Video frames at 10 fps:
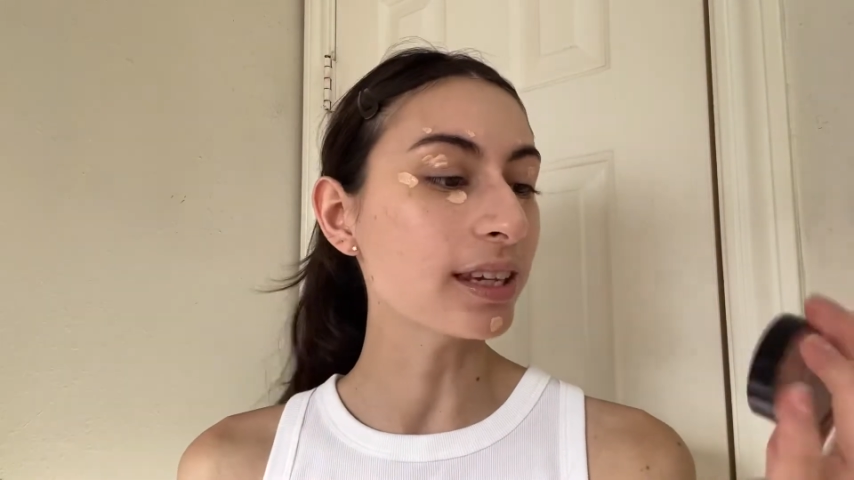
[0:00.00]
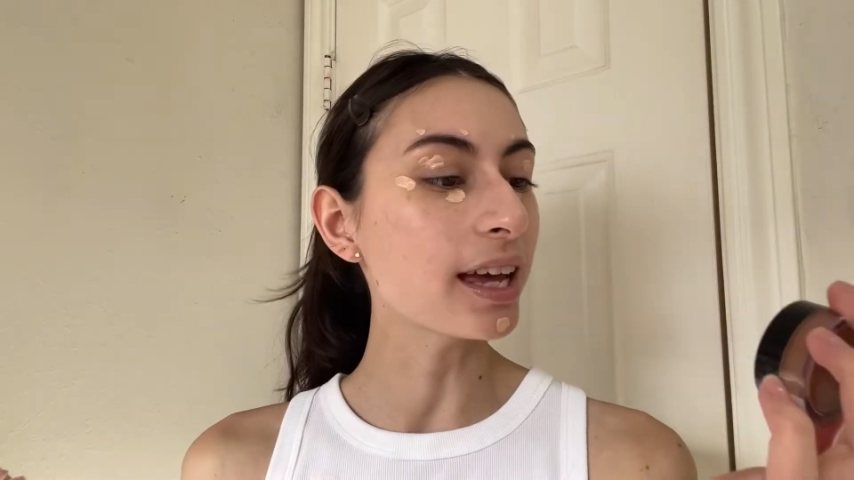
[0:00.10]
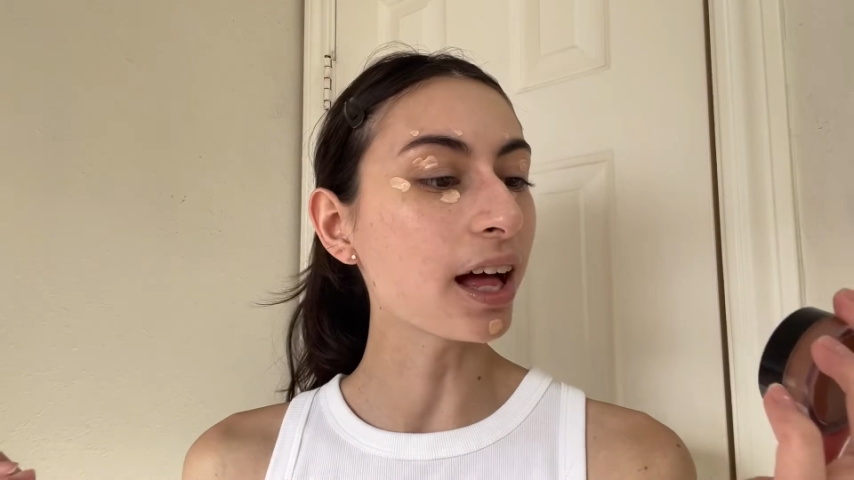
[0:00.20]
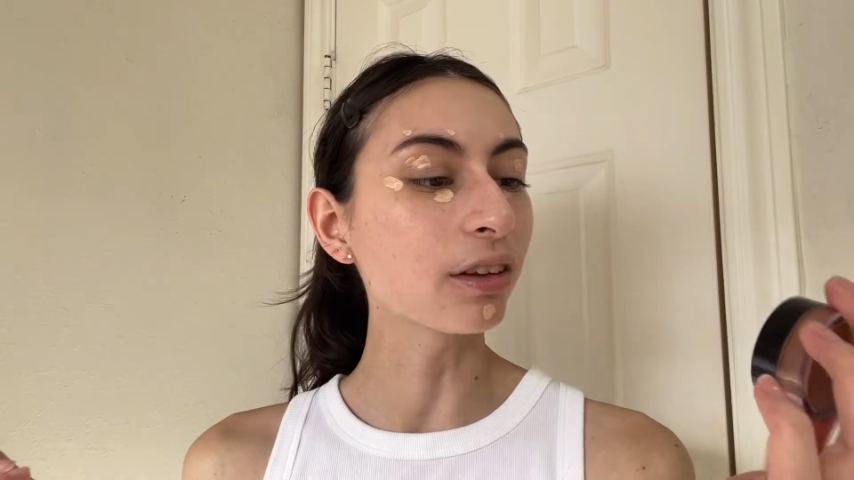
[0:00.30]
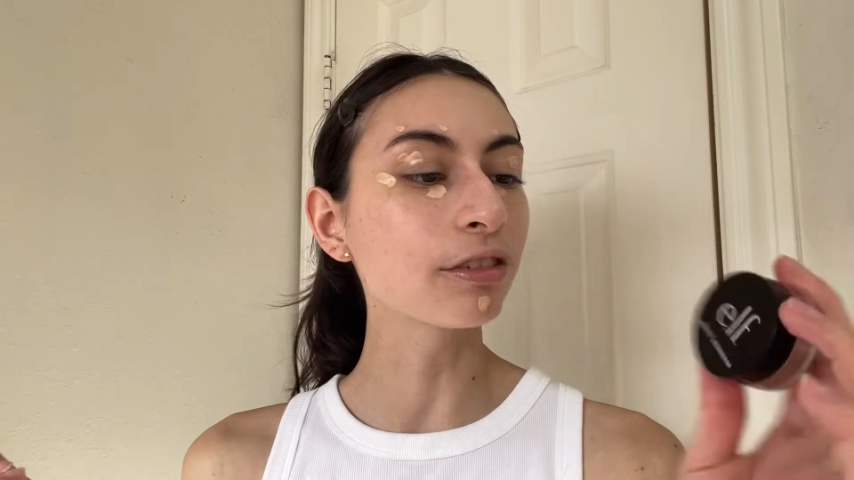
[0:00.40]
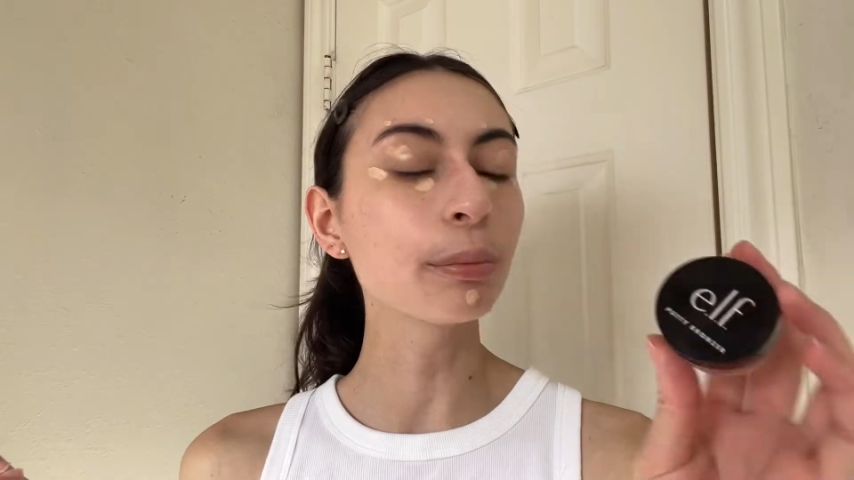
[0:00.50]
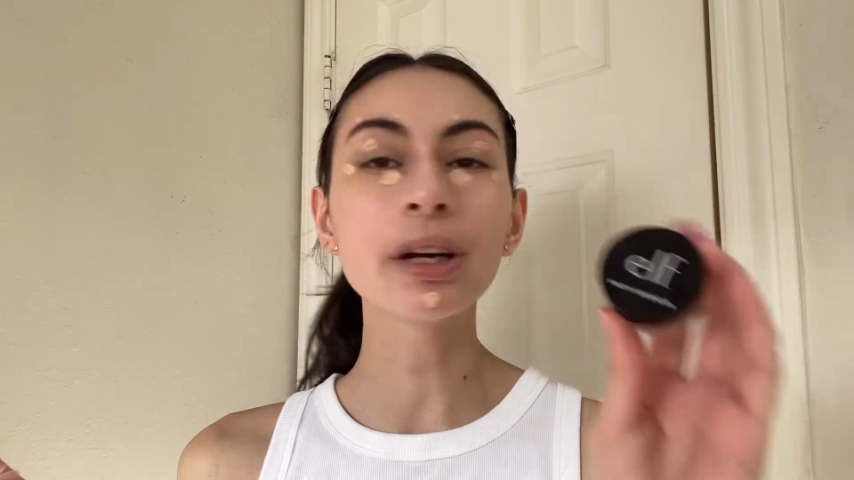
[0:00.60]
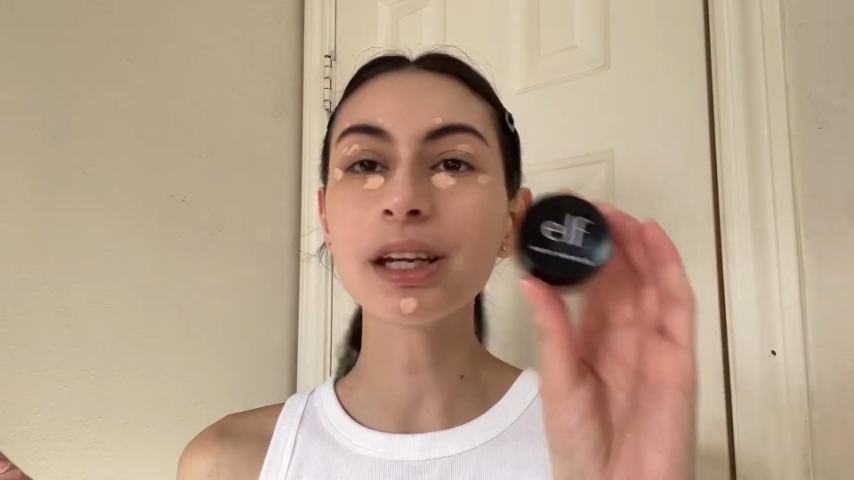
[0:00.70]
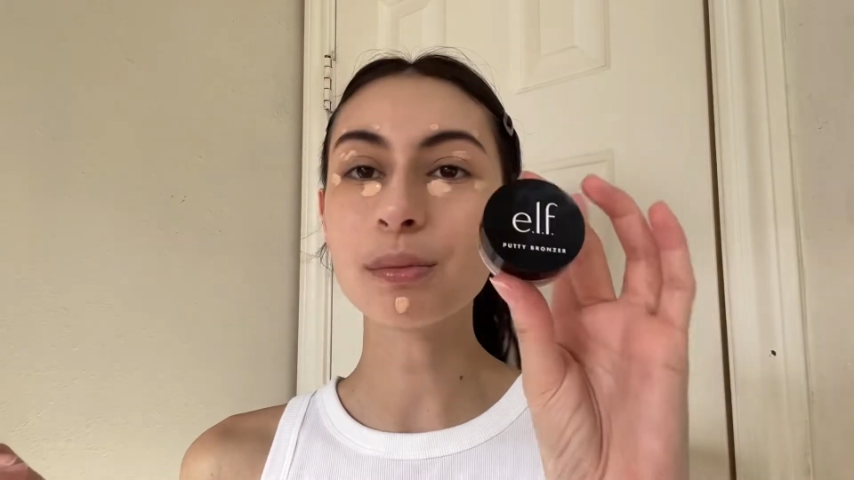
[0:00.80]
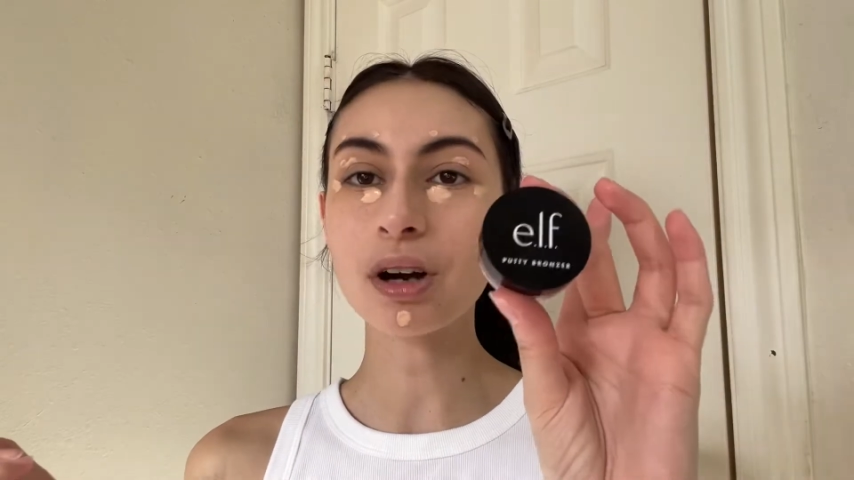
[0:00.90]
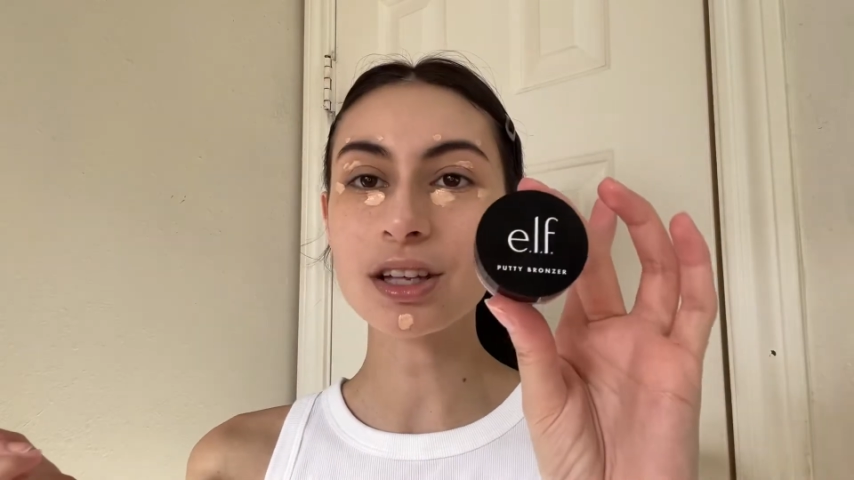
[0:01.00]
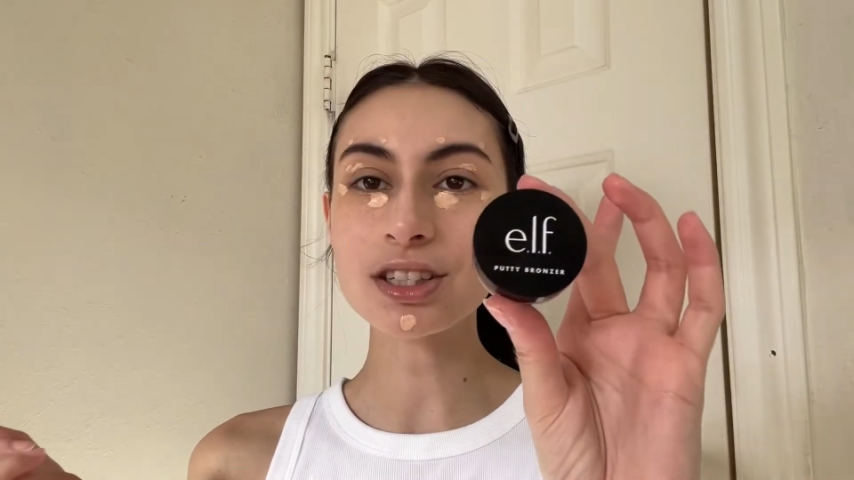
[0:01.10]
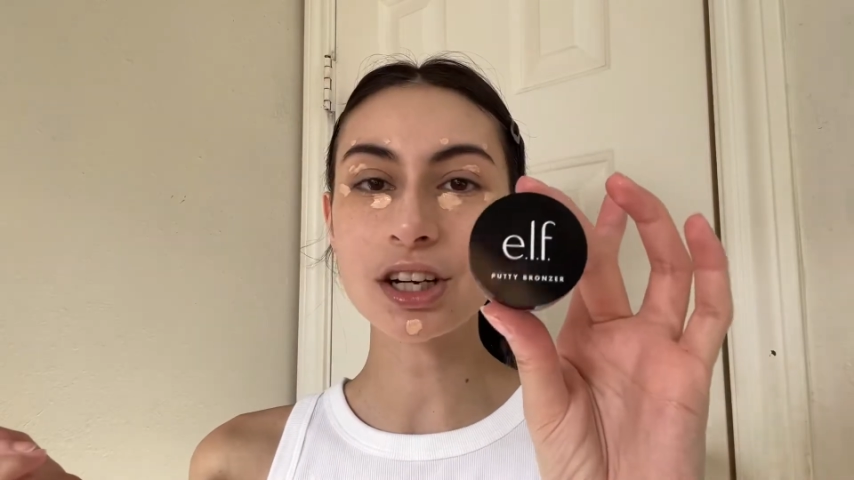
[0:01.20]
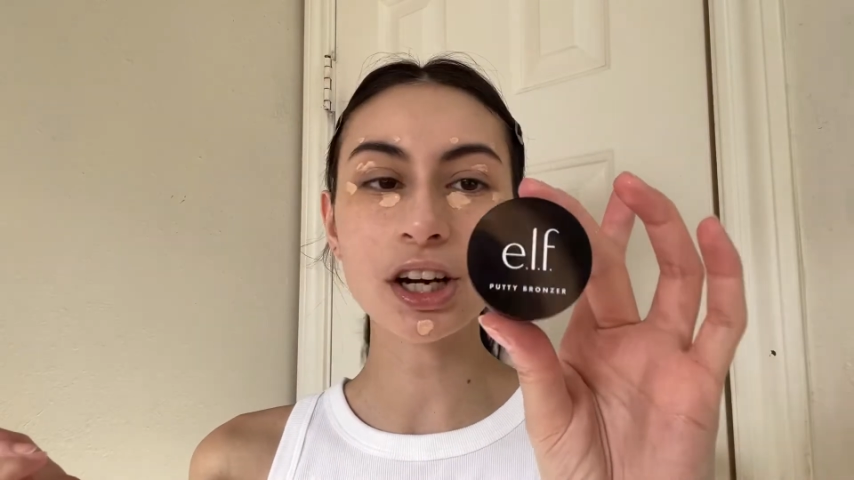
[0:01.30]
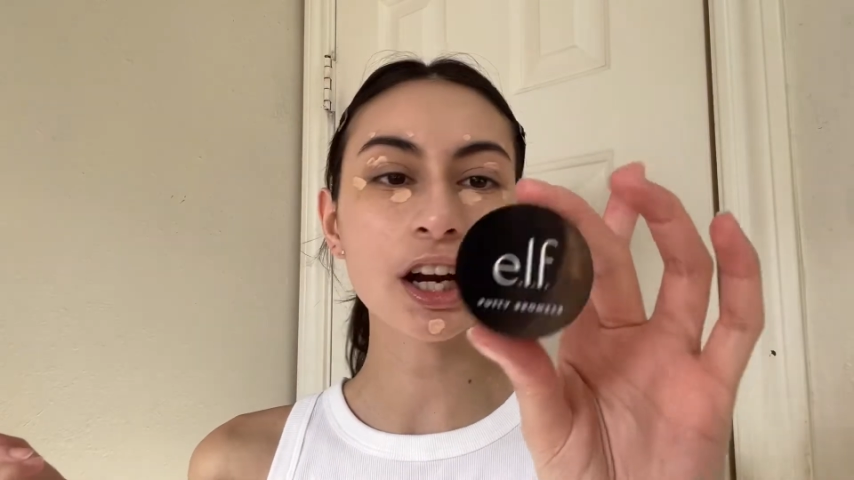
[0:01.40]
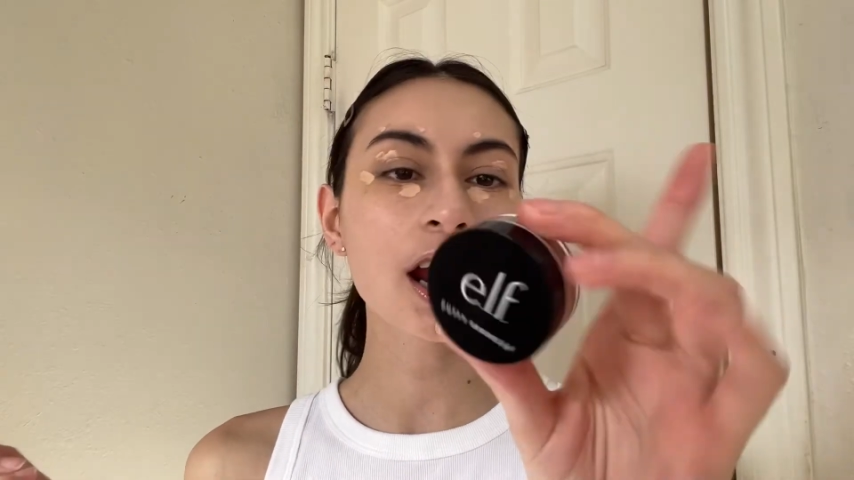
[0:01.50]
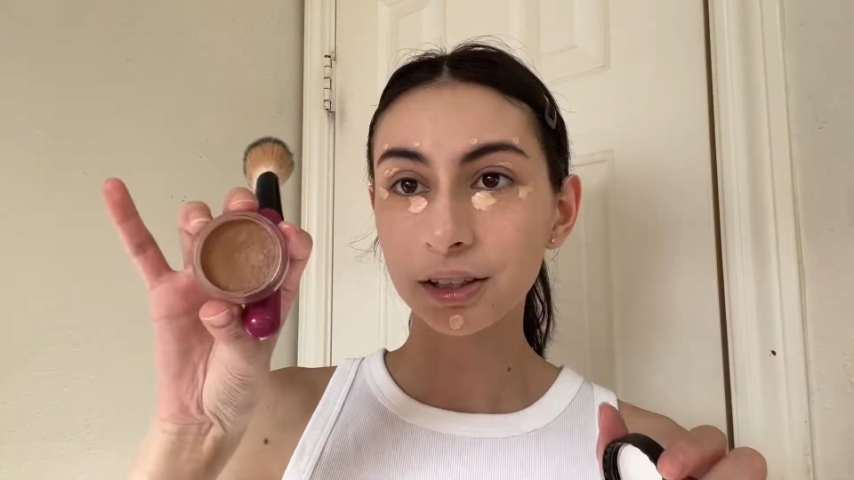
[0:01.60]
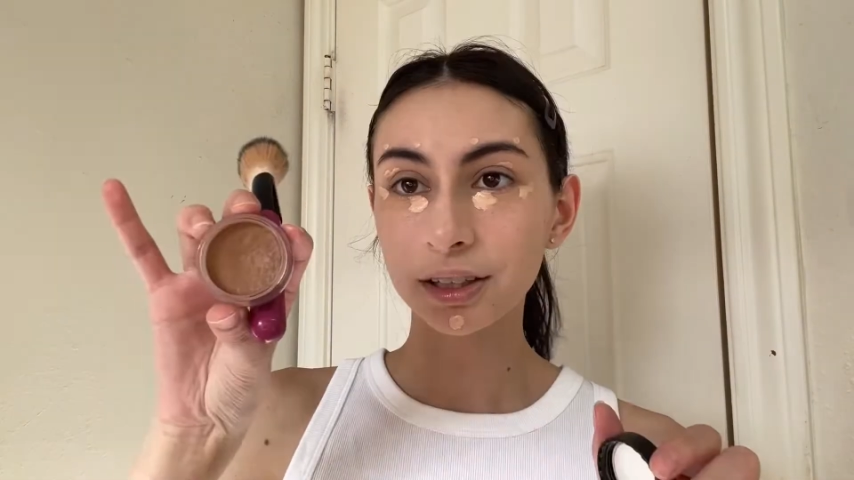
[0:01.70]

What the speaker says: the e.l.f. Putty Bronzer.